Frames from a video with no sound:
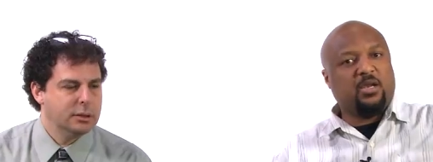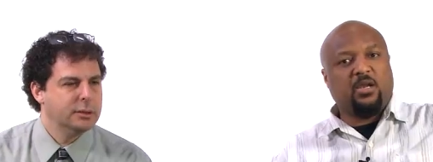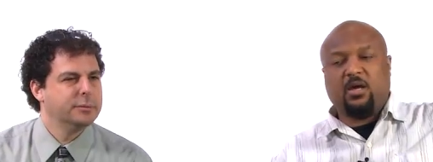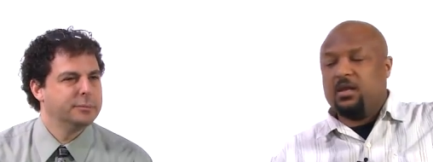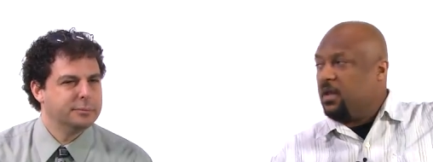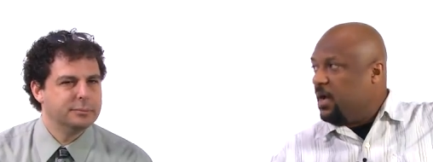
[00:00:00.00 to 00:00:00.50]
Speaker 1: on
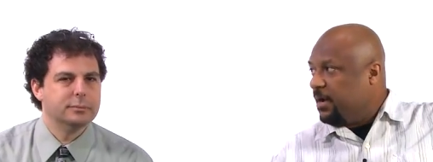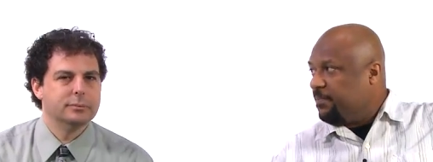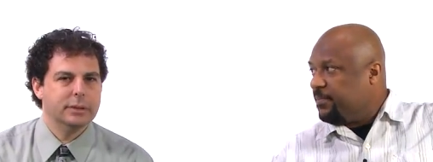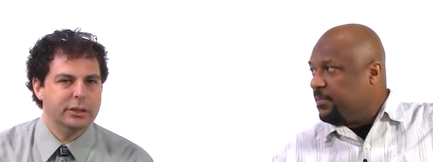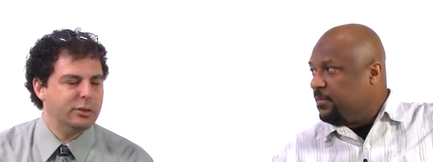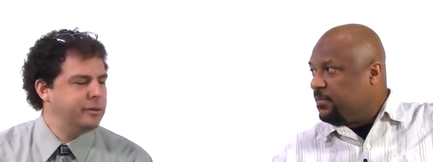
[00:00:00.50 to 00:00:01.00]
and on and on.
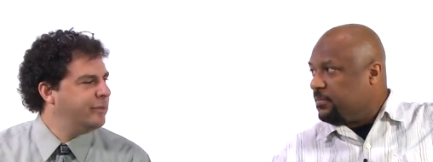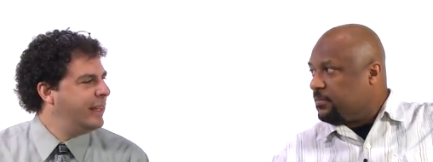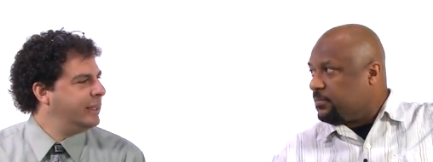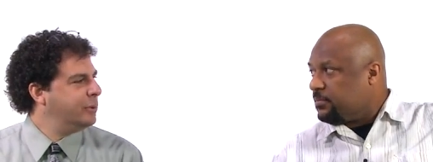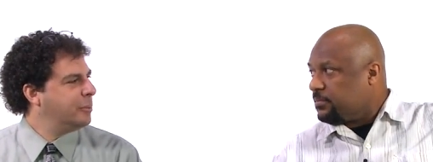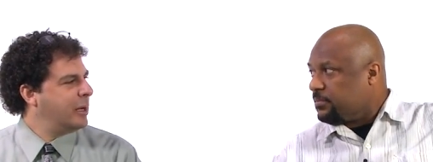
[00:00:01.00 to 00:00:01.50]
Speaker 2: It sort of
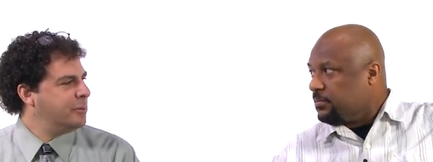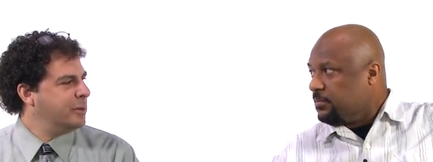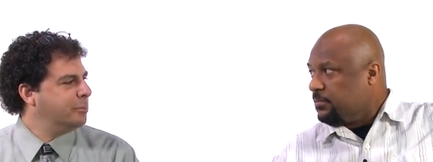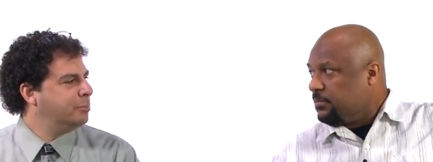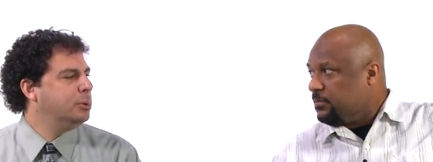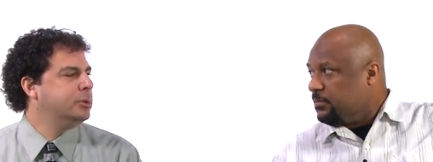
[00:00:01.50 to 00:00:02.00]
vaguely reminds
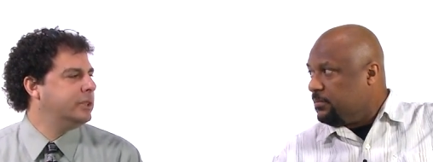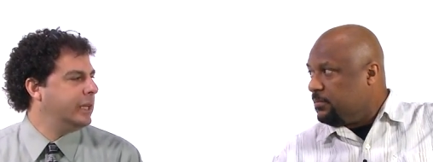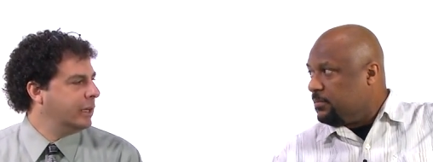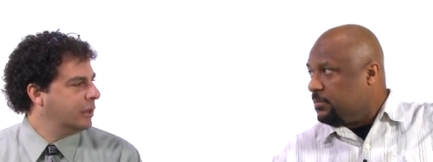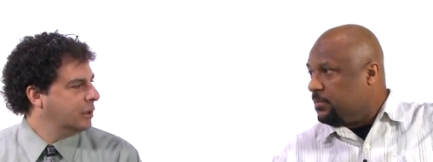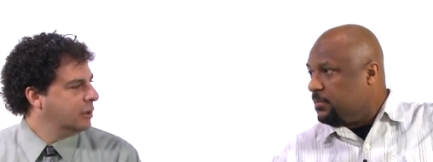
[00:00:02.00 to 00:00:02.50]
me of
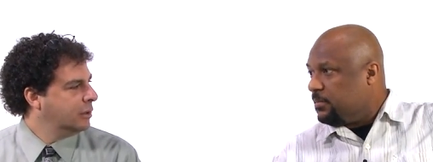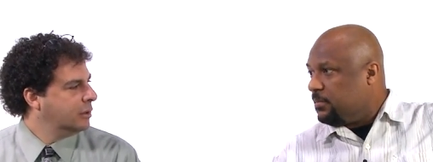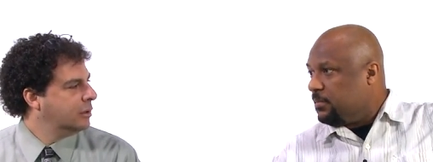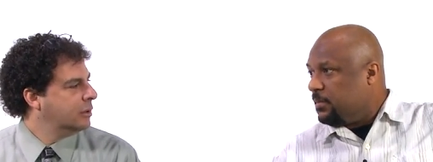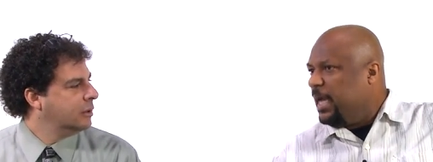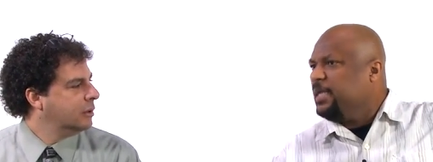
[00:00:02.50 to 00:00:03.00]
boosting.
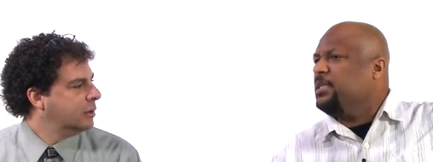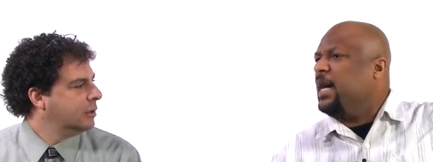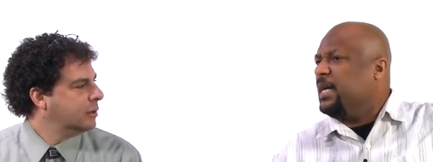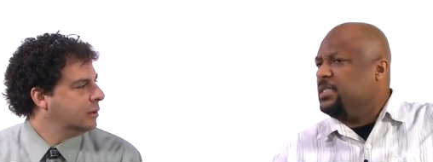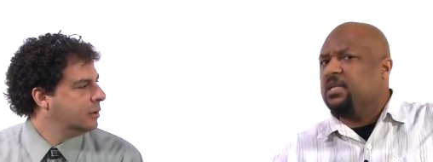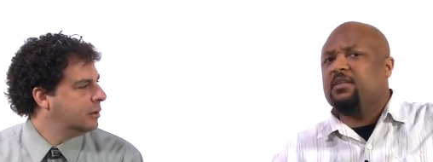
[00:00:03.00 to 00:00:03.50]
Speaker 1: It
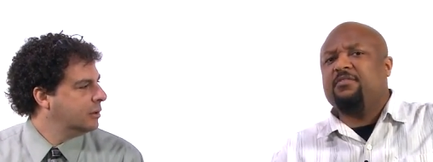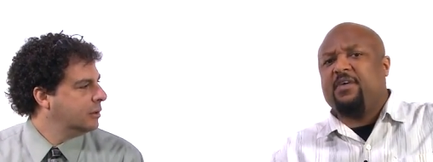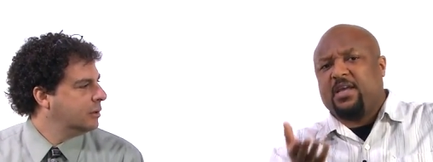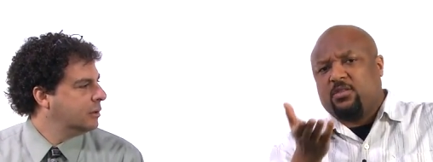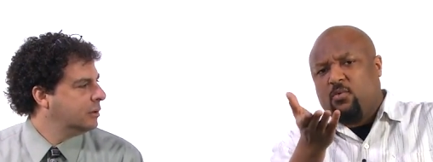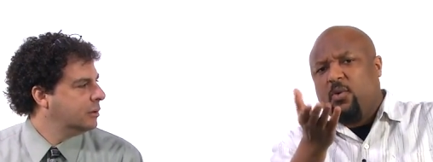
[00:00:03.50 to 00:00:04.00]
does, and in
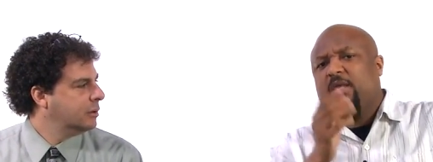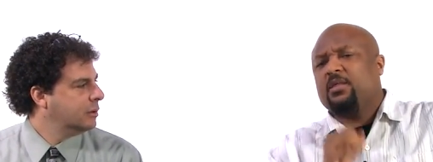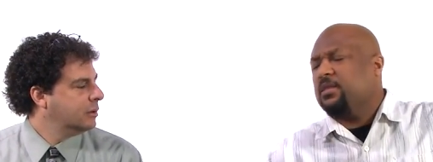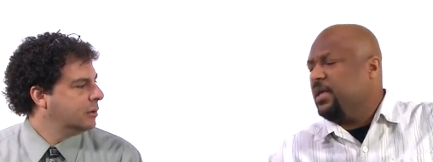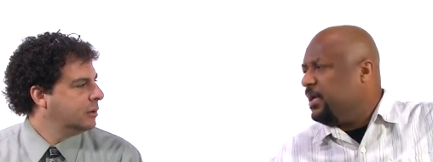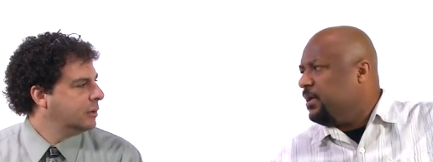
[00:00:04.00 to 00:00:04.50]
fact, the way
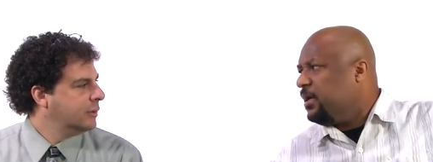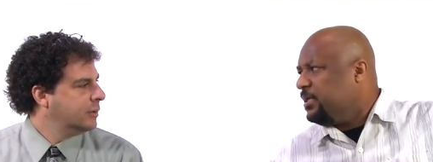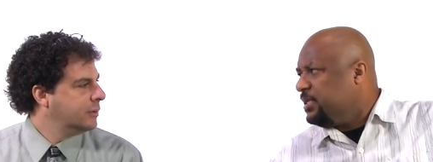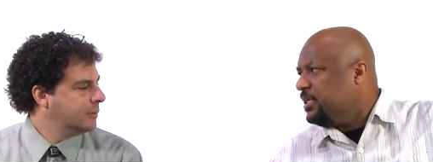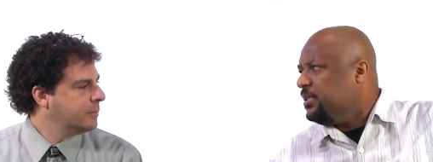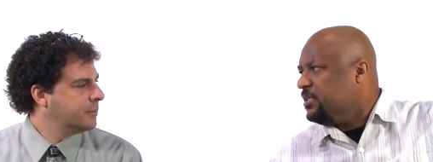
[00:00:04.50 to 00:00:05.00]
that they uh,
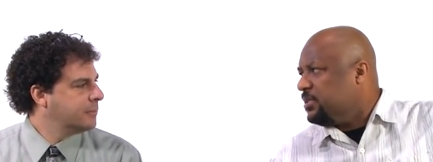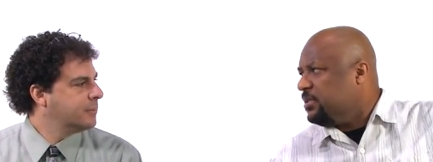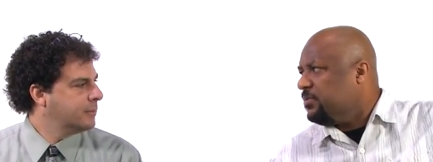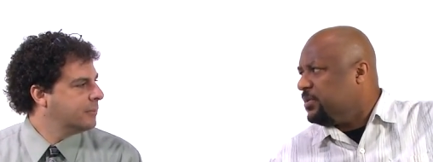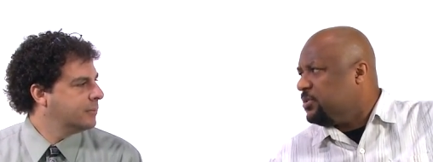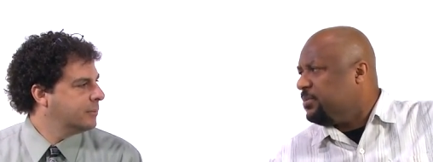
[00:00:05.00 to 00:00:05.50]
did this in
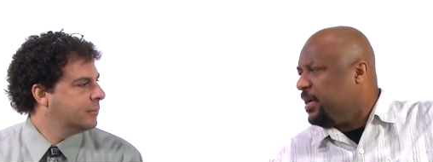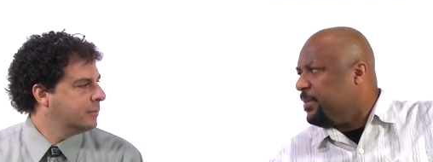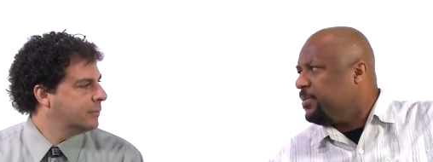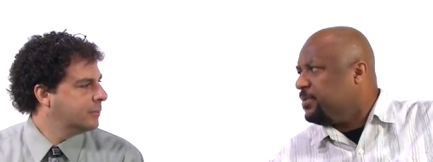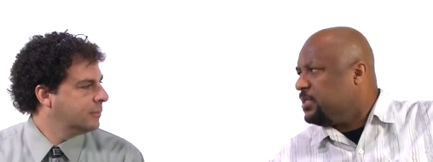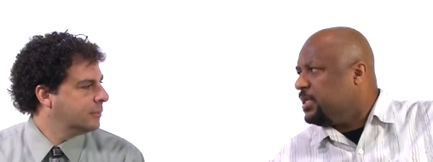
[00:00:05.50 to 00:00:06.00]
the original
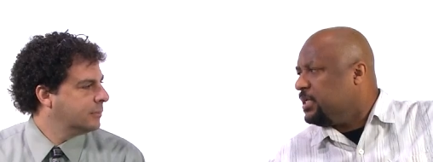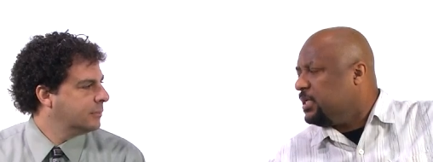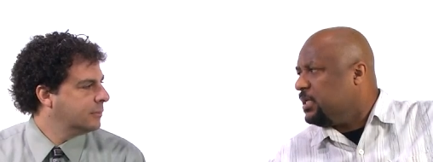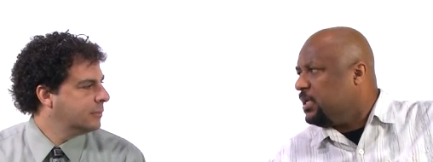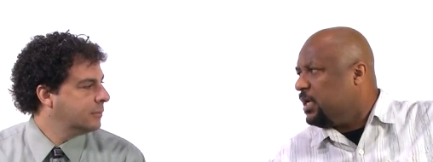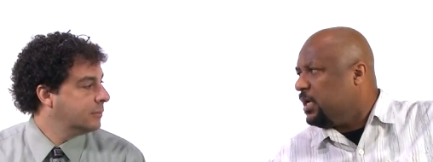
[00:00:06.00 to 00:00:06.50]
paper is they
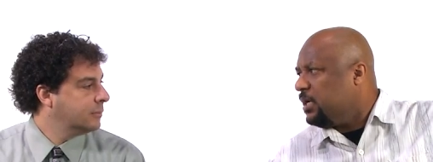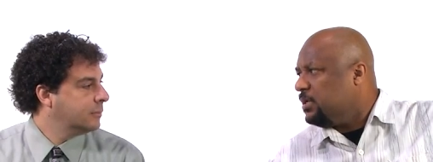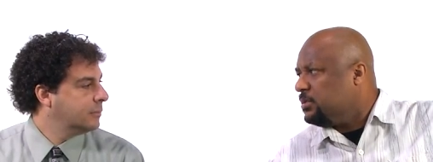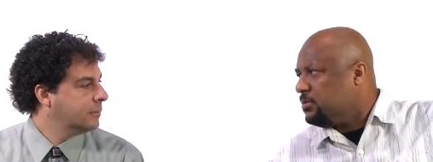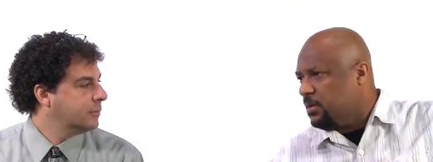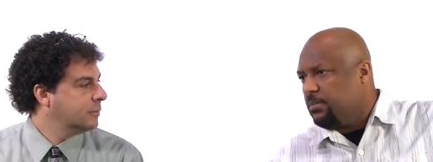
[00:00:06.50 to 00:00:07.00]
did uh,
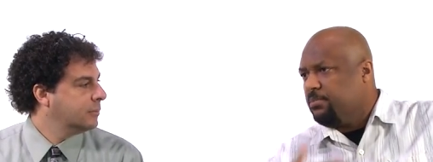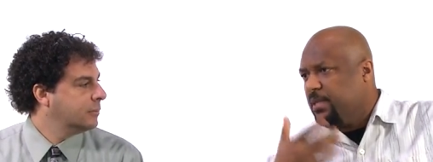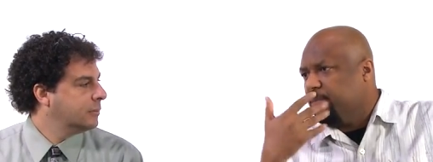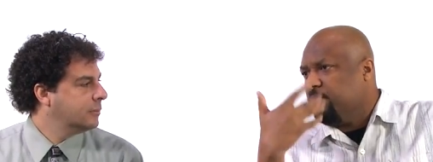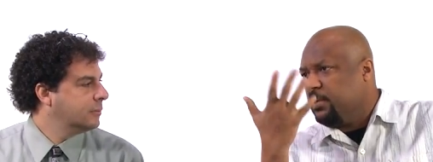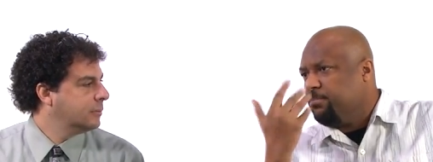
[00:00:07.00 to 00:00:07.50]
uh,
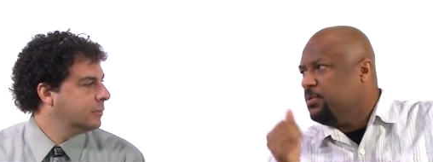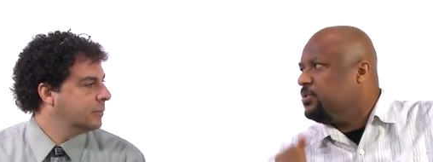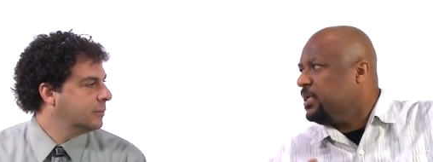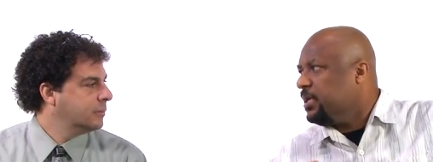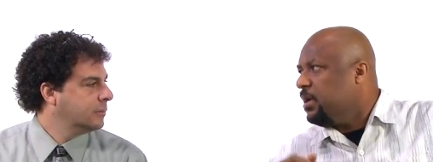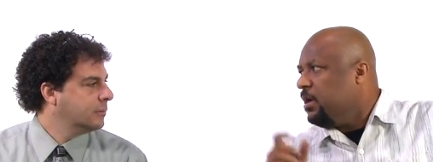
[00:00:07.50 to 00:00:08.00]
they did
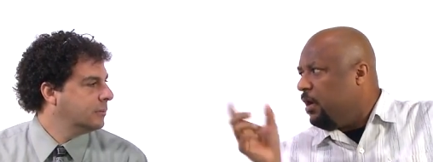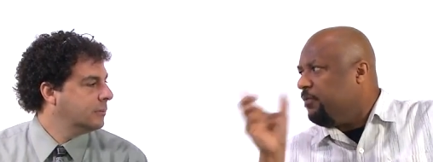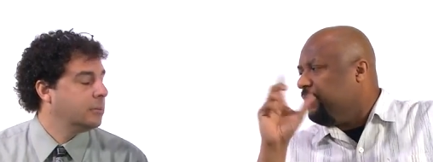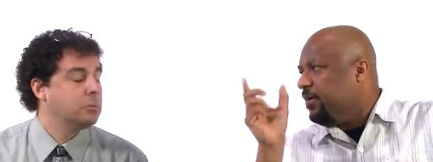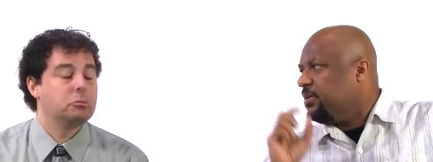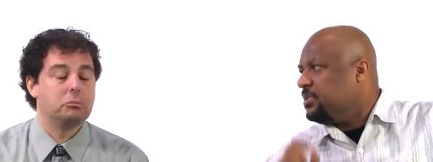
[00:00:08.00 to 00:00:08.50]
boosting
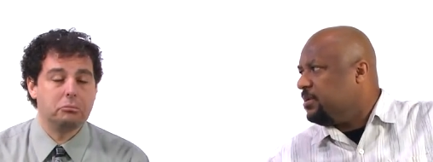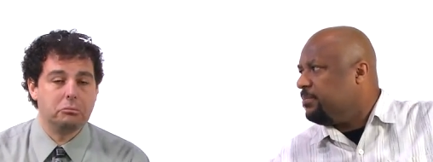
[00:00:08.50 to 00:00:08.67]
over very